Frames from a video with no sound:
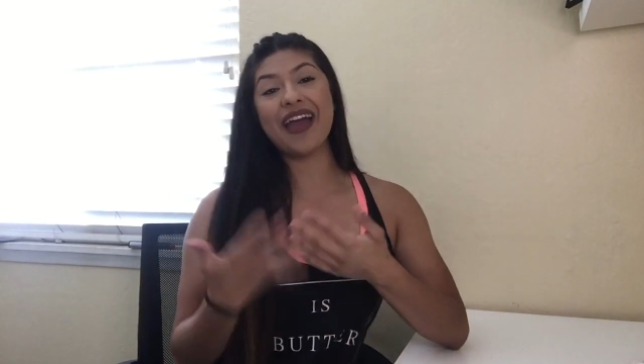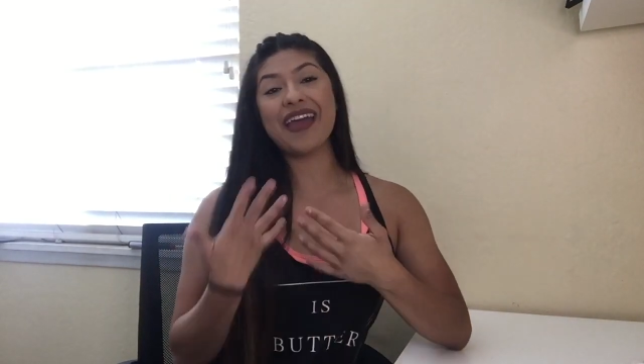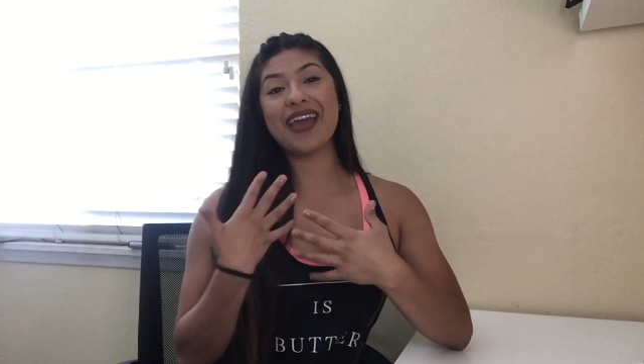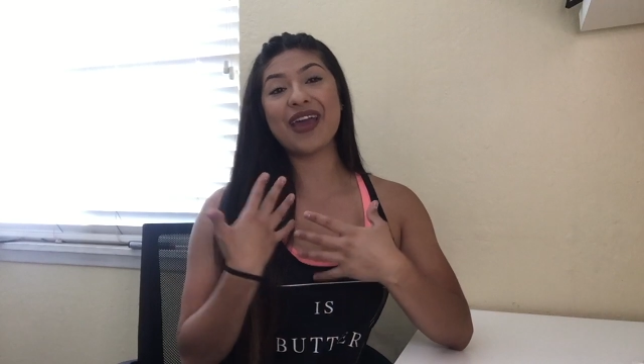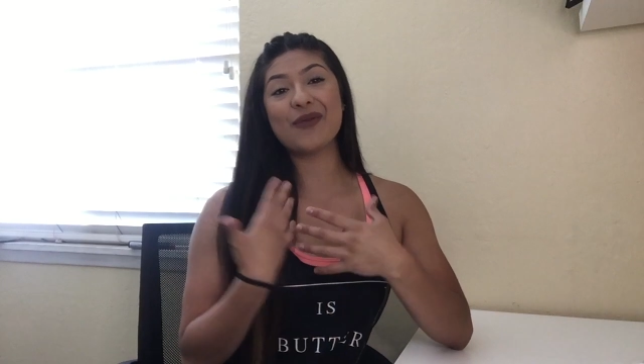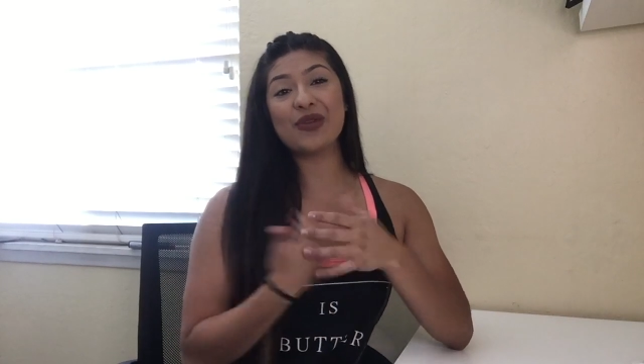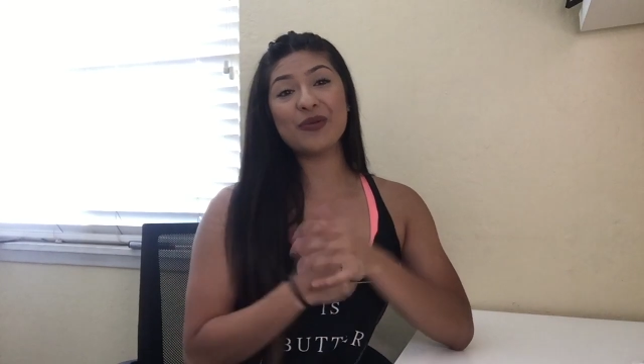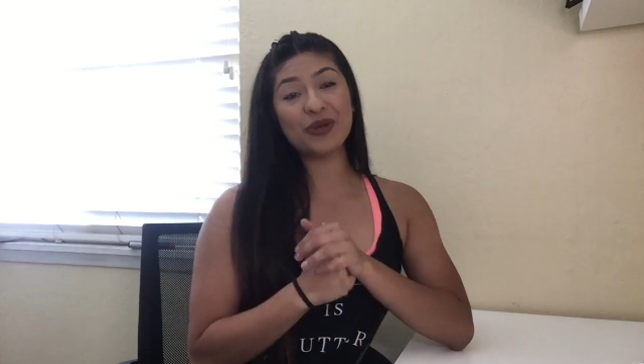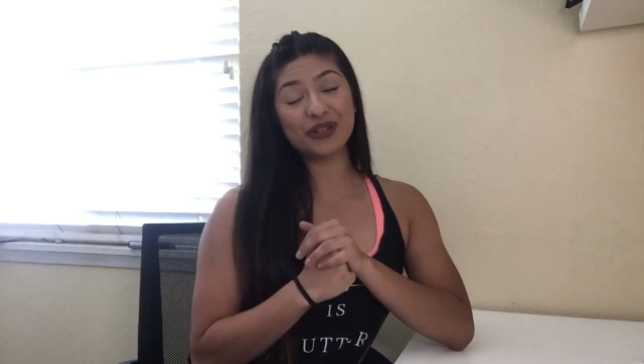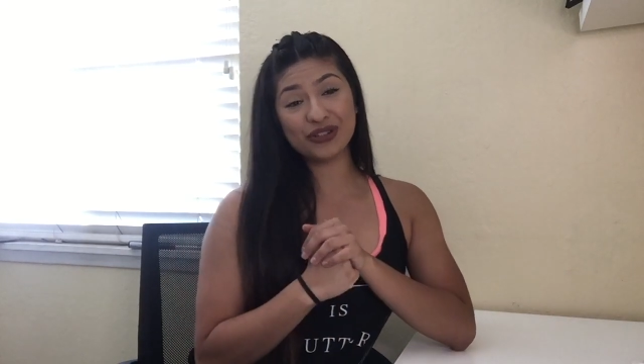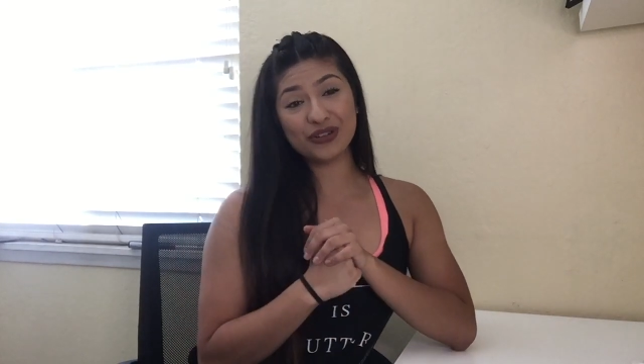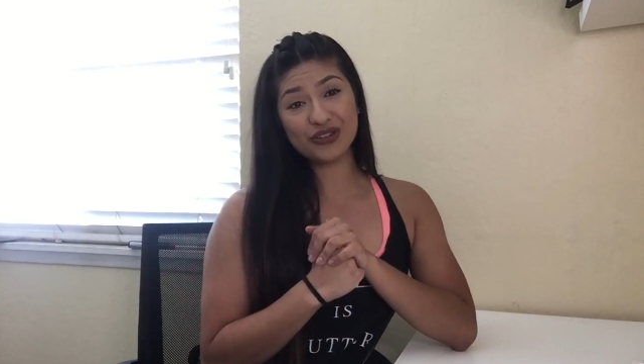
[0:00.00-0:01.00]
I am a
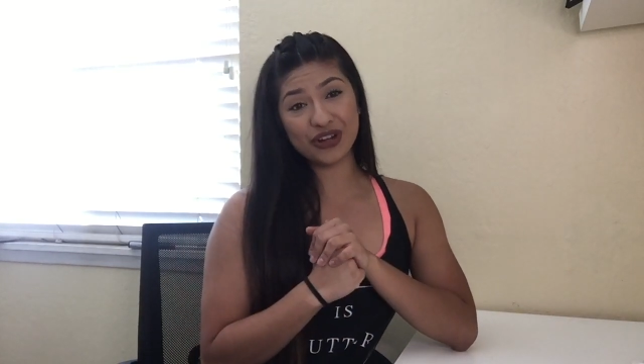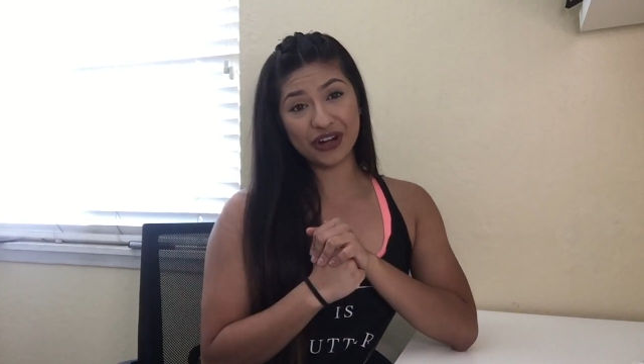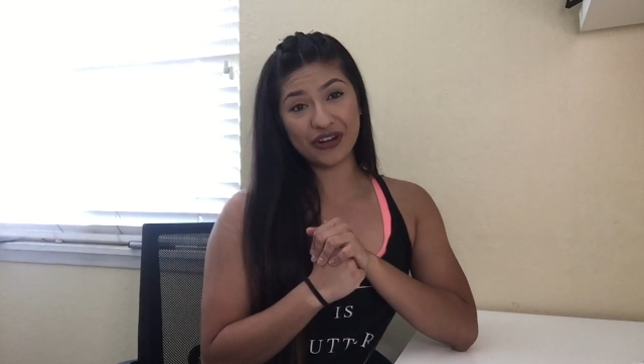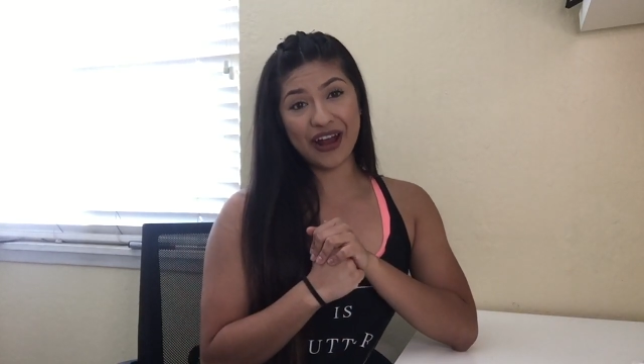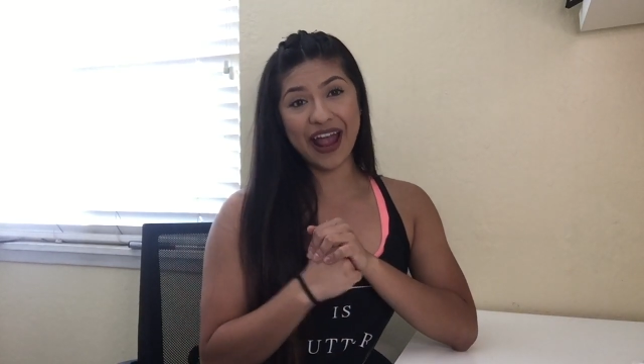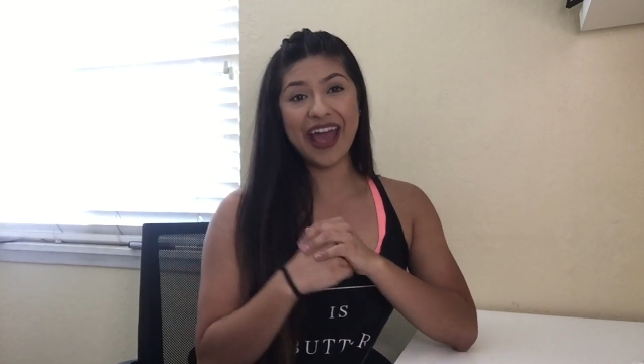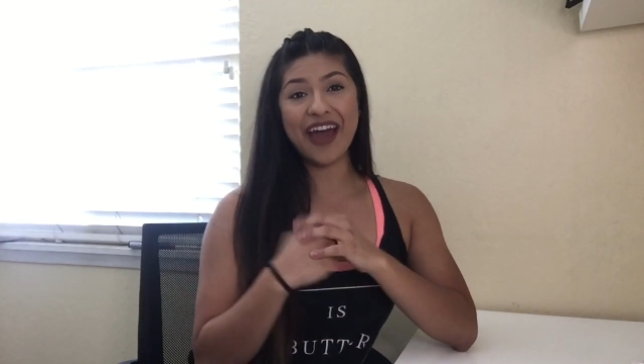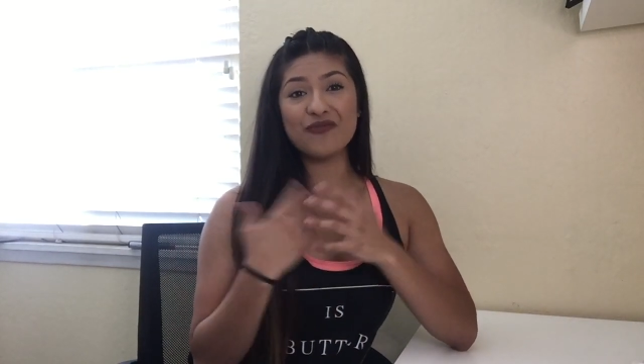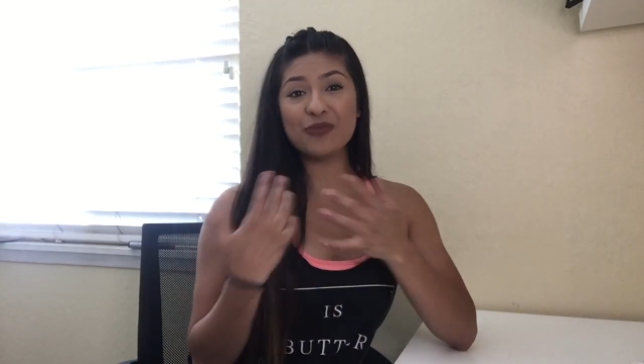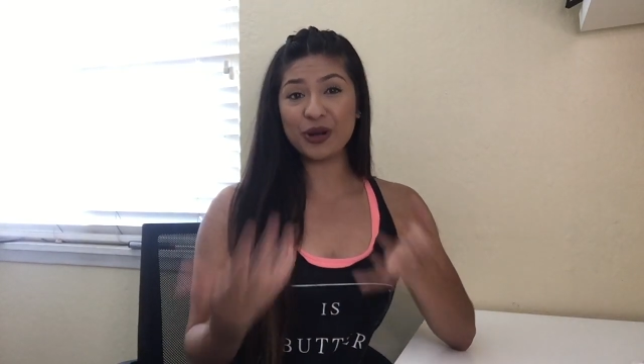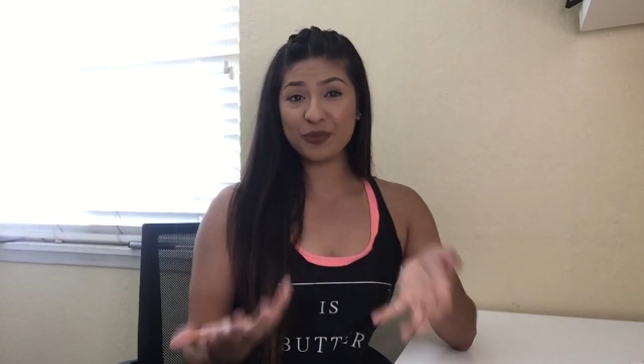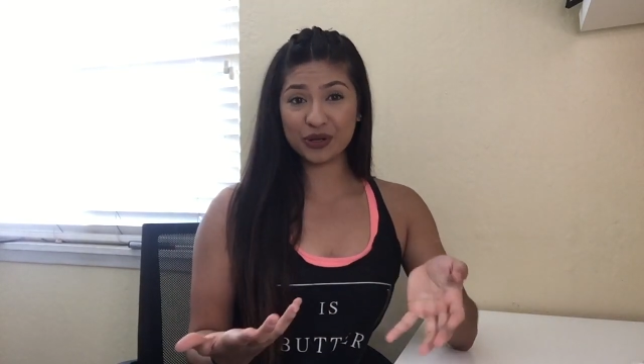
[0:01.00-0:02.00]
personal trainer. I
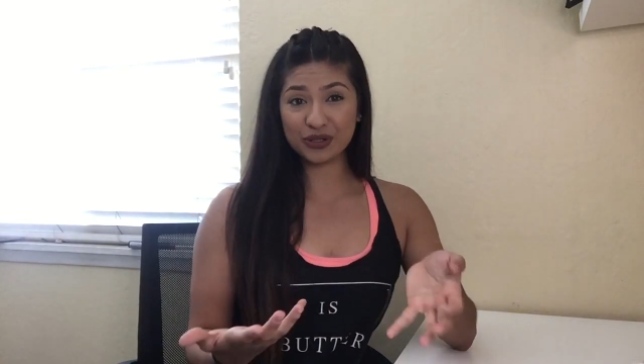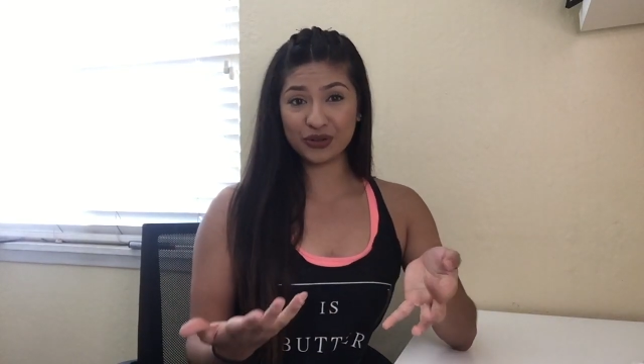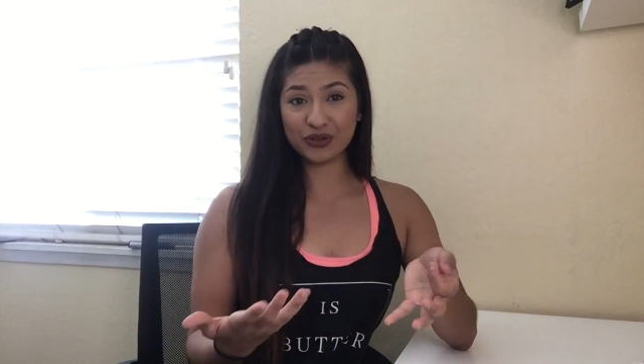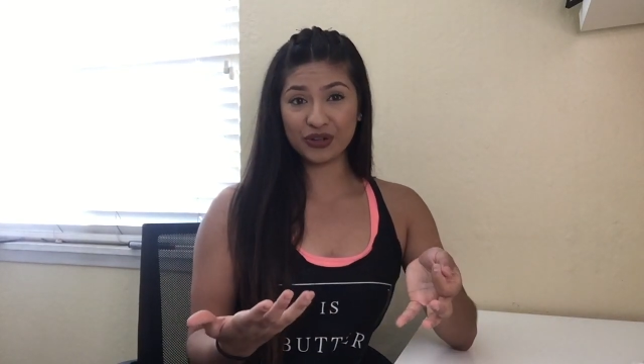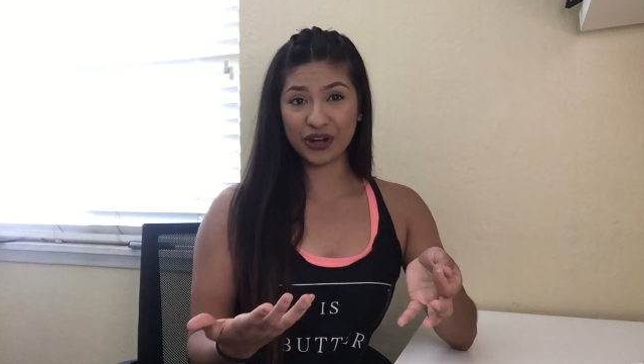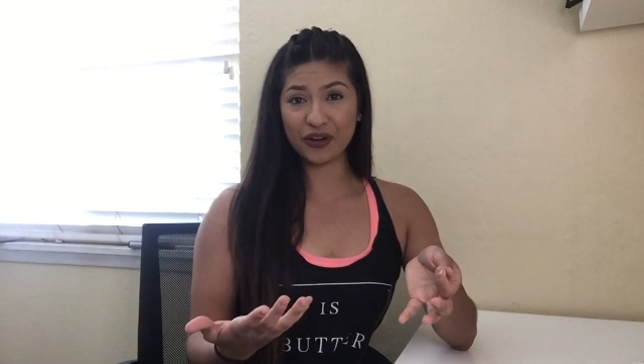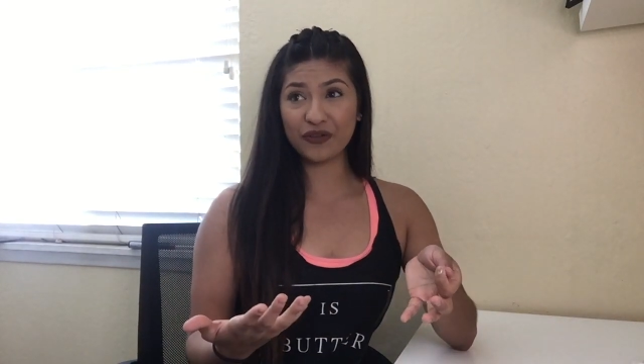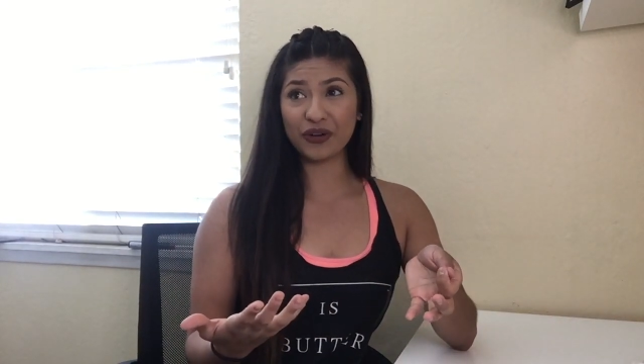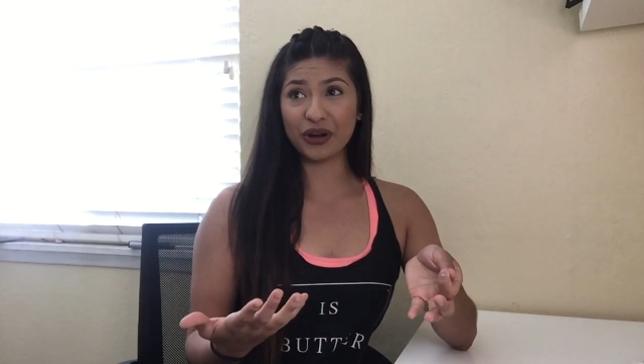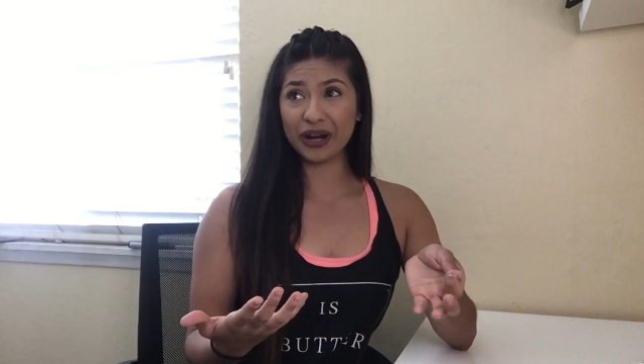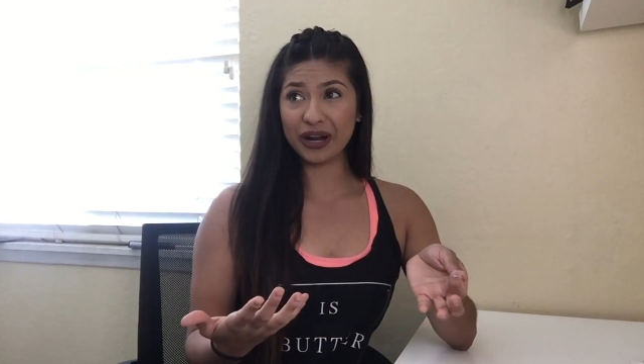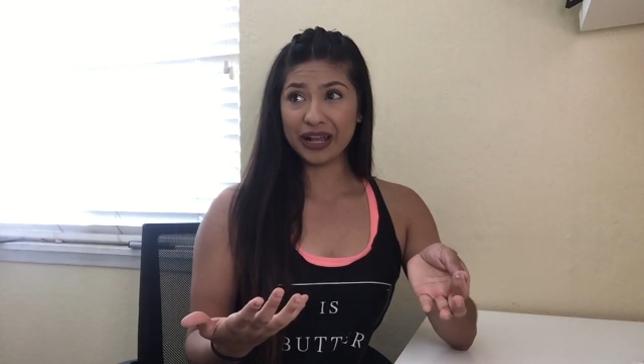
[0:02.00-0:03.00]
have been a personal trainer
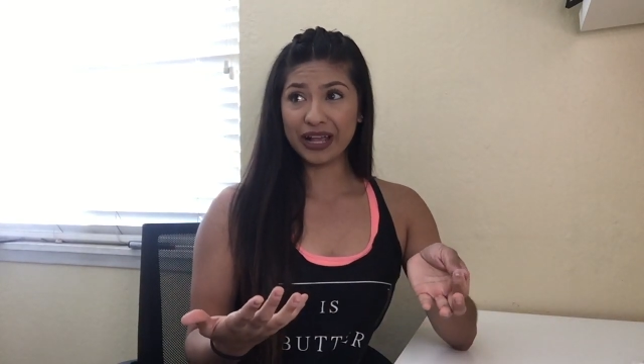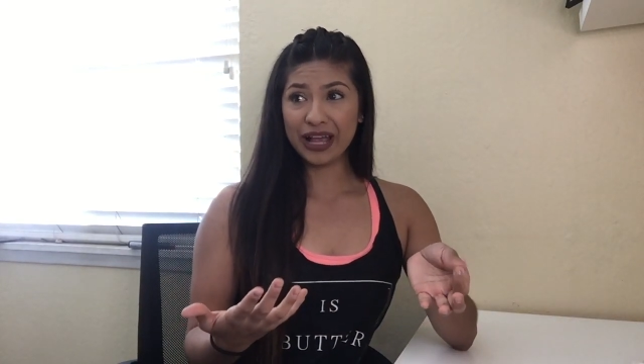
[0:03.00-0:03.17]
for